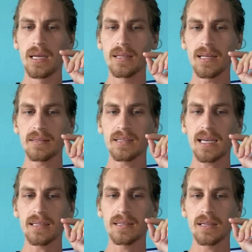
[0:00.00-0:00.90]
that's
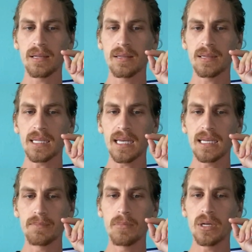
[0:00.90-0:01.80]
that
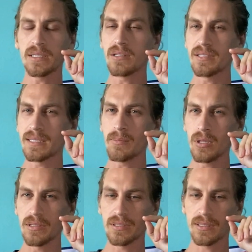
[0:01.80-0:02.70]
the monetary
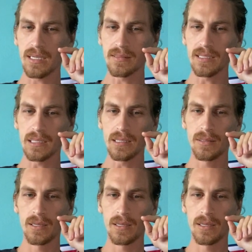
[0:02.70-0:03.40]
stimulus kicks in.